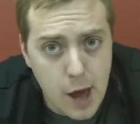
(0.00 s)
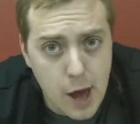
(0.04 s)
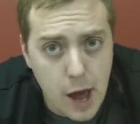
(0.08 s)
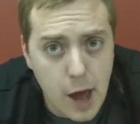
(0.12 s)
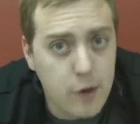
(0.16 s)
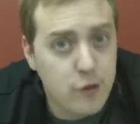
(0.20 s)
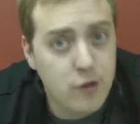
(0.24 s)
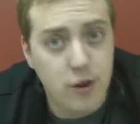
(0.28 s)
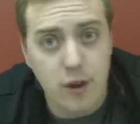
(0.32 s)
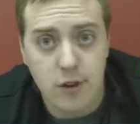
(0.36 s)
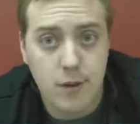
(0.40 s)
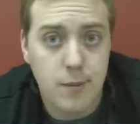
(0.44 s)

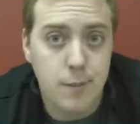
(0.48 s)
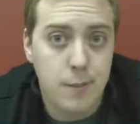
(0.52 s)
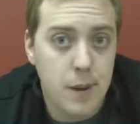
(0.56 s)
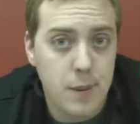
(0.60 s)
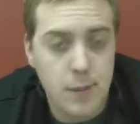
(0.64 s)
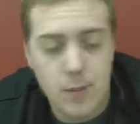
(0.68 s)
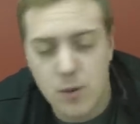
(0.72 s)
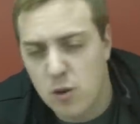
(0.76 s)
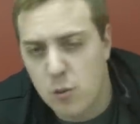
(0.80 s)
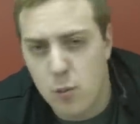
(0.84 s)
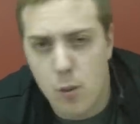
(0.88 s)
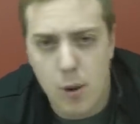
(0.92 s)
And Justin
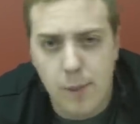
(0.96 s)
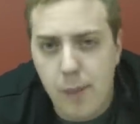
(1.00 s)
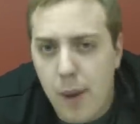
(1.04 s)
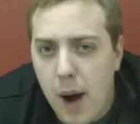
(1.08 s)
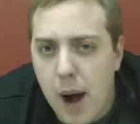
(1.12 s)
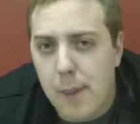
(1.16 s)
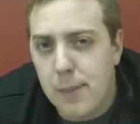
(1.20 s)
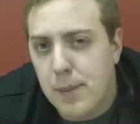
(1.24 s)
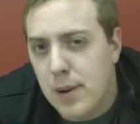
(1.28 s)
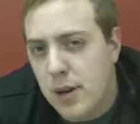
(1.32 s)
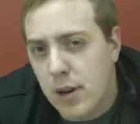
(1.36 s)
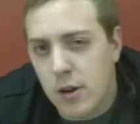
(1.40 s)
Bieber's more
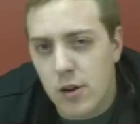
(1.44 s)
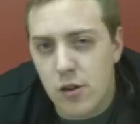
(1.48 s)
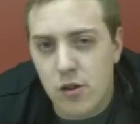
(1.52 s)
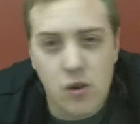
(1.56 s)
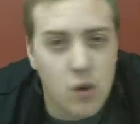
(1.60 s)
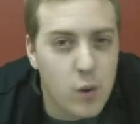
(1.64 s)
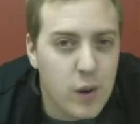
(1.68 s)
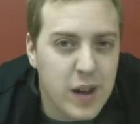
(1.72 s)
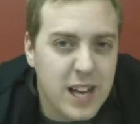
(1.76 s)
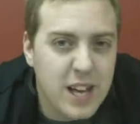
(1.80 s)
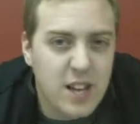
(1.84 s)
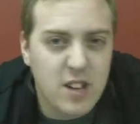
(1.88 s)
popular,
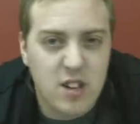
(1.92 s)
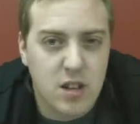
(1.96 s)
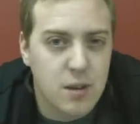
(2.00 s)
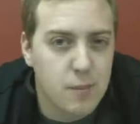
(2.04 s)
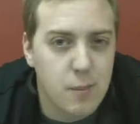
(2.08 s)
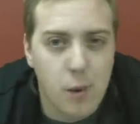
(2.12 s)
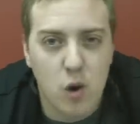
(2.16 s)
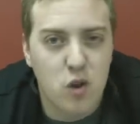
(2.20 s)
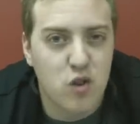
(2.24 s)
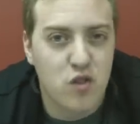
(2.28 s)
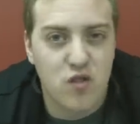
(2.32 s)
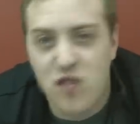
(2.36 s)
so he gets the
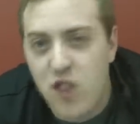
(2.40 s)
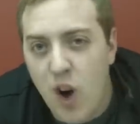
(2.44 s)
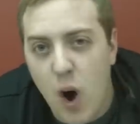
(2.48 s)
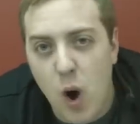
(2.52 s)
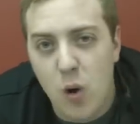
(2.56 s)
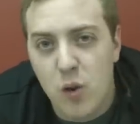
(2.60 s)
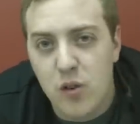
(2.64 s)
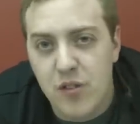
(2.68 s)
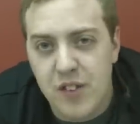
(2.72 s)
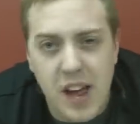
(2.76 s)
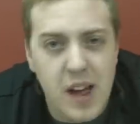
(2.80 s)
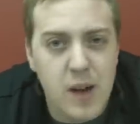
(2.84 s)
most
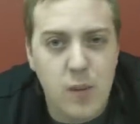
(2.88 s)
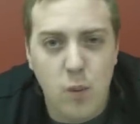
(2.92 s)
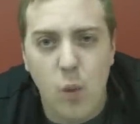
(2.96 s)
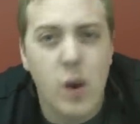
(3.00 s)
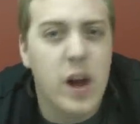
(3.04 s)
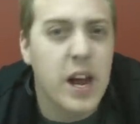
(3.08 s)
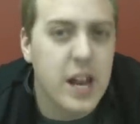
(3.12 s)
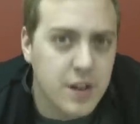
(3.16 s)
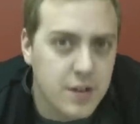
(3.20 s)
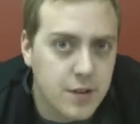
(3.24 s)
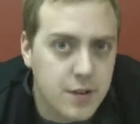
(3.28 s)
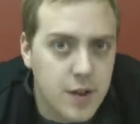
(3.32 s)
votes and
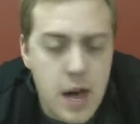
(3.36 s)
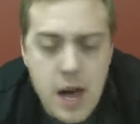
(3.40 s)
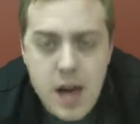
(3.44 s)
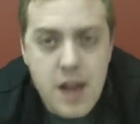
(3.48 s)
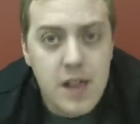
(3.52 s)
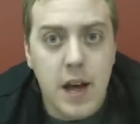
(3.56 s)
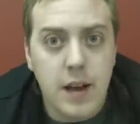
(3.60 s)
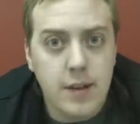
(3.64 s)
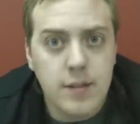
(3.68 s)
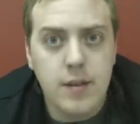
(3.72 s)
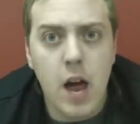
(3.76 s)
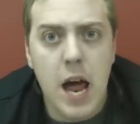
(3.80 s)
wins.
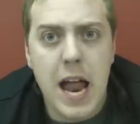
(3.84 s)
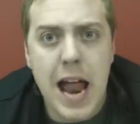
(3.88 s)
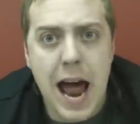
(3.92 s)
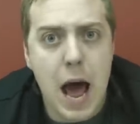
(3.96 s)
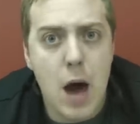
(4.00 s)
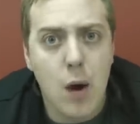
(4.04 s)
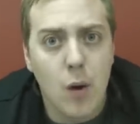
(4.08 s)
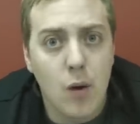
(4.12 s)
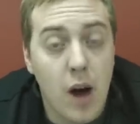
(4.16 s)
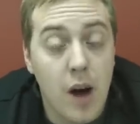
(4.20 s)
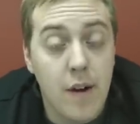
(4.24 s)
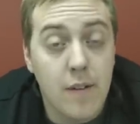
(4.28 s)
That's not
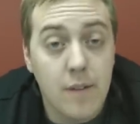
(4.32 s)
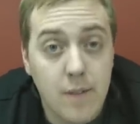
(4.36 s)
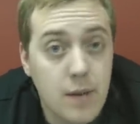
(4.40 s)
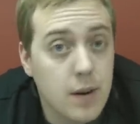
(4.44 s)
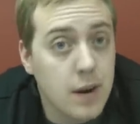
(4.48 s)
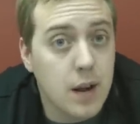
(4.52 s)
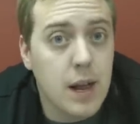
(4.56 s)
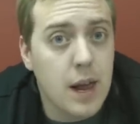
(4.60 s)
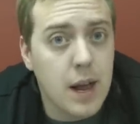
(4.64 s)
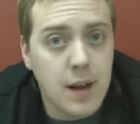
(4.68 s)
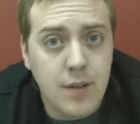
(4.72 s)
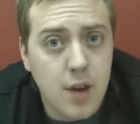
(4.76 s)
how,
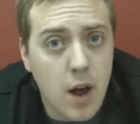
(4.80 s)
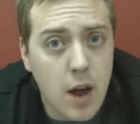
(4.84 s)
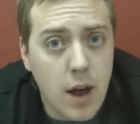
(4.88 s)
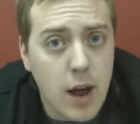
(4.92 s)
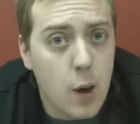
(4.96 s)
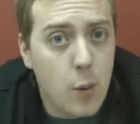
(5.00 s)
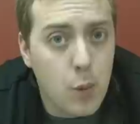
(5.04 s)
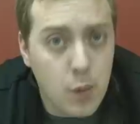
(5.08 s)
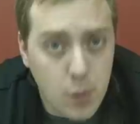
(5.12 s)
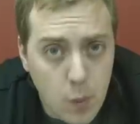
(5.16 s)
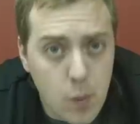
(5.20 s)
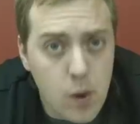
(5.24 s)
um, that's not
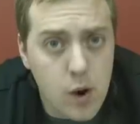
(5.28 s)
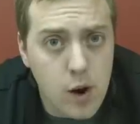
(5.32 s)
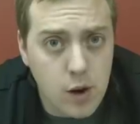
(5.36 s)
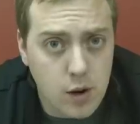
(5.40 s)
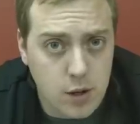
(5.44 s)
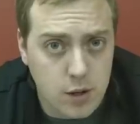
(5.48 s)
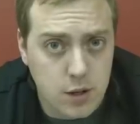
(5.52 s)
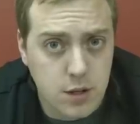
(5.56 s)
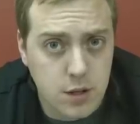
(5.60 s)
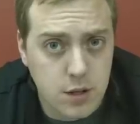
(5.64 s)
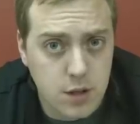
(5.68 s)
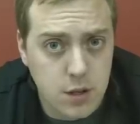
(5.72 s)
how it
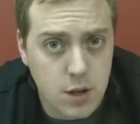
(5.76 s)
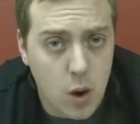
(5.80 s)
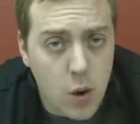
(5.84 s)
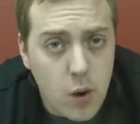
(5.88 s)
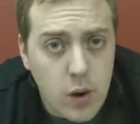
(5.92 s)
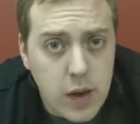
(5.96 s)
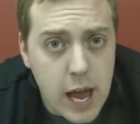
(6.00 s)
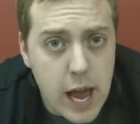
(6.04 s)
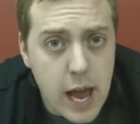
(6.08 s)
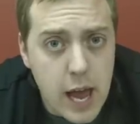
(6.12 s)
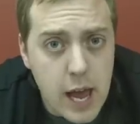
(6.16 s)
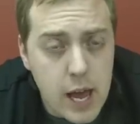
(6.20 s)
works,
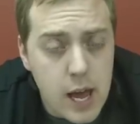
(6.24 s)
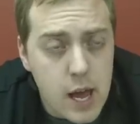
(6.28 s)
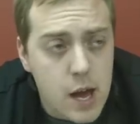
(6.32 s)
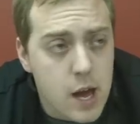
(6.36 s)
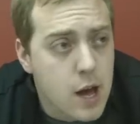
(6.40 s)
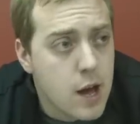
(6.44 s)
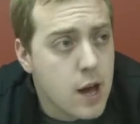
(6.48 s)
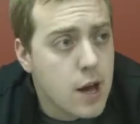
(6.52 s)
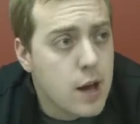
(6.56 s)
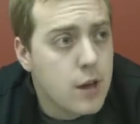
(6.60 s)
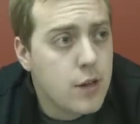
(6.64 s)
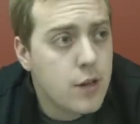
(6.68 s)
okay?
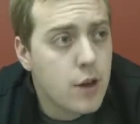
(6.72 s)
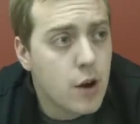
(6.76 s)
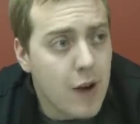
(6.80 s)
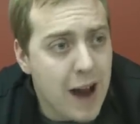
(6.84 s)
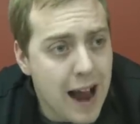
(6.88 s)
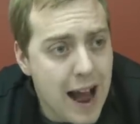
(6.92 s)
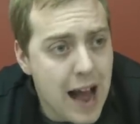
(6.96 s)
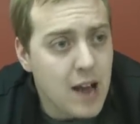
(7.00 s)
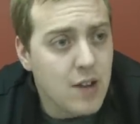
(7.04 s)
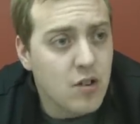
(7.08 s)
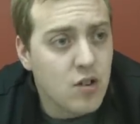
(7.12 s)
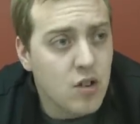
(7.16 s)
There
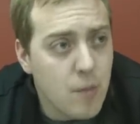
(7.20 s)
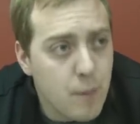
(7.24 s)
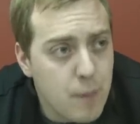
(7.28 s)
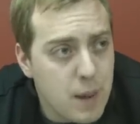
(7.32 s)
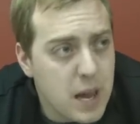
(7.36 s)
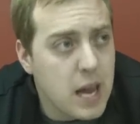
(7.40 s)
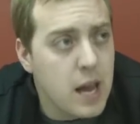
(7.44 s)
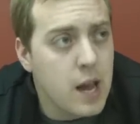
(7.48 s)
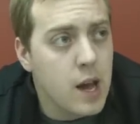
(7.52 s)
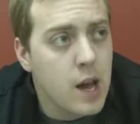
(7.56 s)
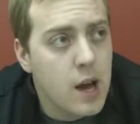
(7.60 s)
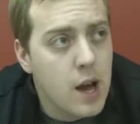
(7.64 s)
has to
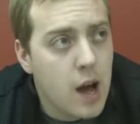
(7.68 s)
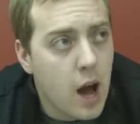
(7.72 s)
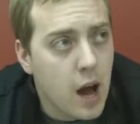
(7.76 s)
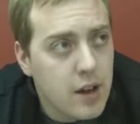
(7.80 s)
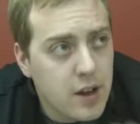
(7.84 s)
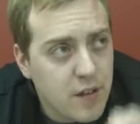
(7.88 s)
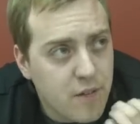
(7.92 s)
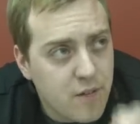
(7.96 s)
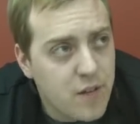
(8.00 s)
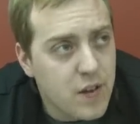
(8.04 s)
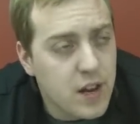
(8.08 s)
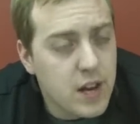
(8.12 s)
be
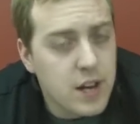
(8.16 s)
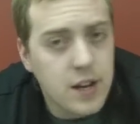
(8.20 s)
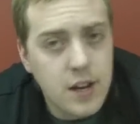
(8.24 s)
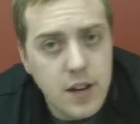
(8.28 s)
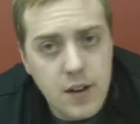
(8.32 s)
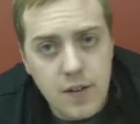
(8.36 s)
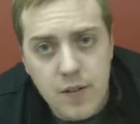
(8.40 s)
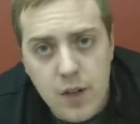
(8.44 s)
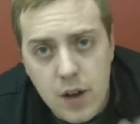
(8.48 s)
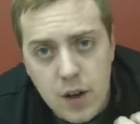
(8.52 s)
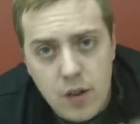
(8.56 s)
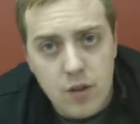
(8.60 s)
a
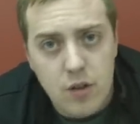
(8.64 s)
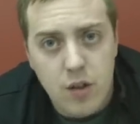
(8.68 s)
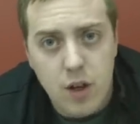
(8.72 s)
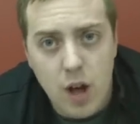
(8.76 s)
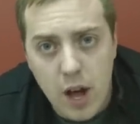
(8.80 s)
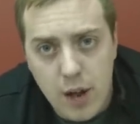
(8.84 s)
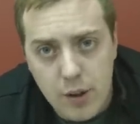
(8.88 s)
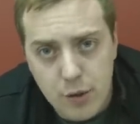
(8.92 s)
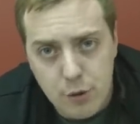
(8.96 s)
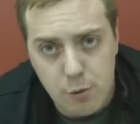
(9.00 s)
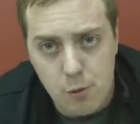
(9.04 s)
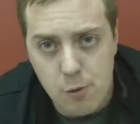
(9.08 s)
definitive
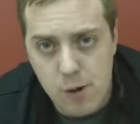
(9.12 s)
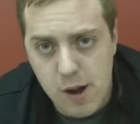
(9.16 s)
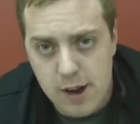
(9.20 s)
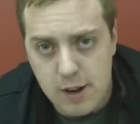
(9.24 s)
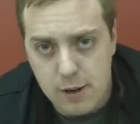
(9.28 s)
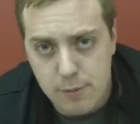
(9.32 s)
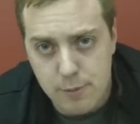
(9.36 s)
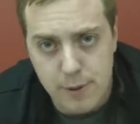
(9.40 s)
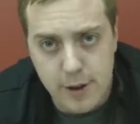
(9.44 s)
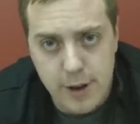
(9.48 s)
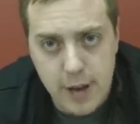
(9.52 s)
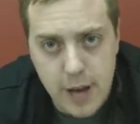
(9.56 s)
thought-through
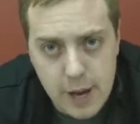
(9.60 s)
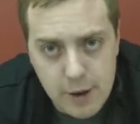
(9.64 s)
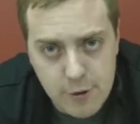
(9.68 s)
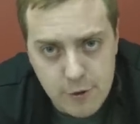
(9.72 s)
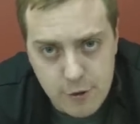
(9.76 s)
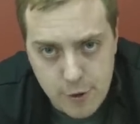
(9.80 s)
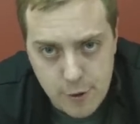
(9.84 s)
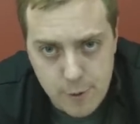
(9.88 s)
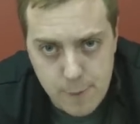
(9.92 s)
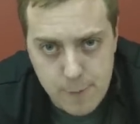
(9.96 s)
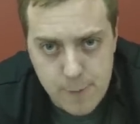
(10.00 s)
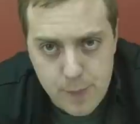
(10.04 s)

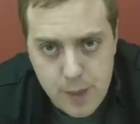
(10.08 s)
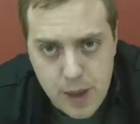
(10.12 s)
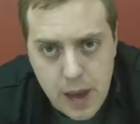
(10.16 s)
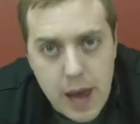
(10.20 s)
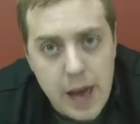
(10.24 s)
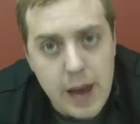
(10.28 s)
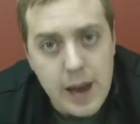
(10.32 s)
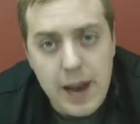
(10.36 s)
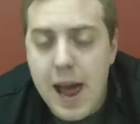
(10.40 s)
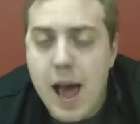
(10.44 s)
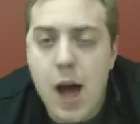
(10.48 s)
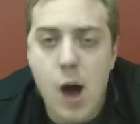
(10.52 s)
explanation.
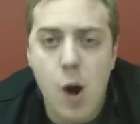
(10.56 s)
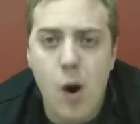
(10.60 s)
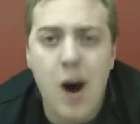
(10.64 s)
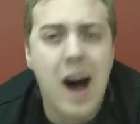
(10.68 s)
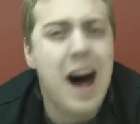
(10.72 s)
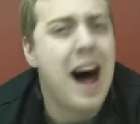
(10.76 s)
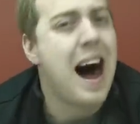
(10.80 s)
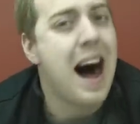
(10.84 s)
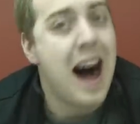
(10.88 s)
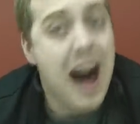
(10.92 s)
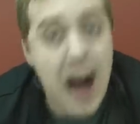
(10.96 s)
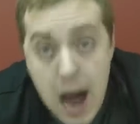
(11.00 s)

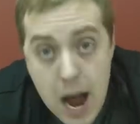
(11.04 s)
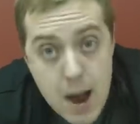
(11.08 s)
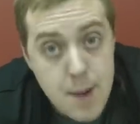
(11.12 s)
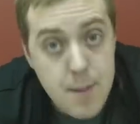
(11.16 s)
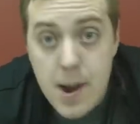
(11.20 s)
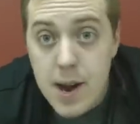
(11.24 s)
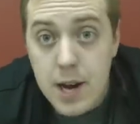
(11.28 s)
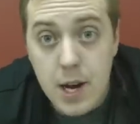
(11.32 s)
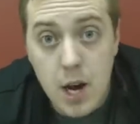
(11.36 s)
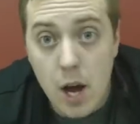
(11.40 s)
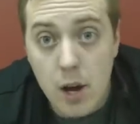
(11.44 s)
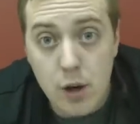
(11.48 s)
Now, I
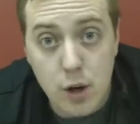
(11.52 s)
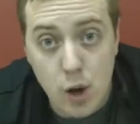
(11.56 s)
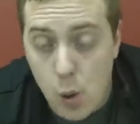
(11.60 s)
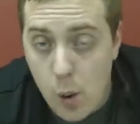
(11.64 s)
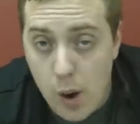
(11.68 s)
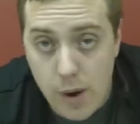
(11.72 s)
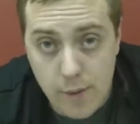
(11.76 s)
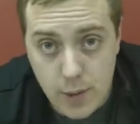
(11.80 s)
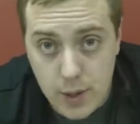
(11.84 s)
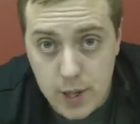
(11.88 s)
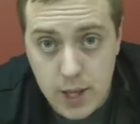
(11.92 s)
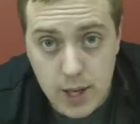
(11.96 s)
may not
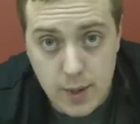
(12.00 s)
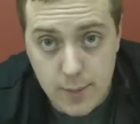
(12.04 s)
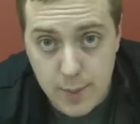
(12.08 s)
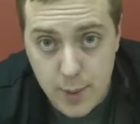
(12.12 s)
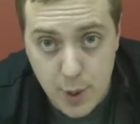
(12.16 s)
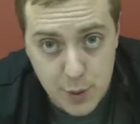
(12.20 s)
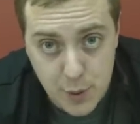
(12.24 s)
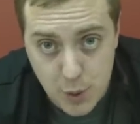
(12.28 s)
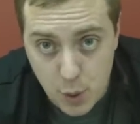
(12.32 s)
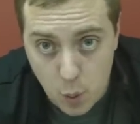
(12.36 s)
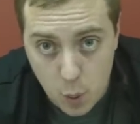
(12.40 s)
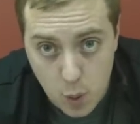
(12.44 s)
know everything
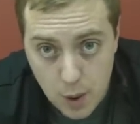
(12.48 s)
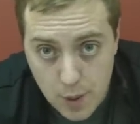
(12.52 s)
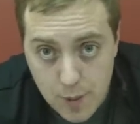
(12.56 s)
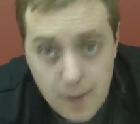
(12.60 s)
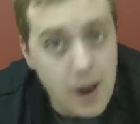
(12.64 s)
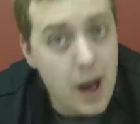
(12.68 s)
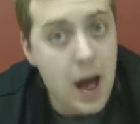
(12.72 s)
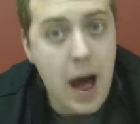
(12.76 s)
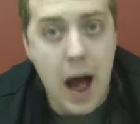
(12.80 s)
about Thor.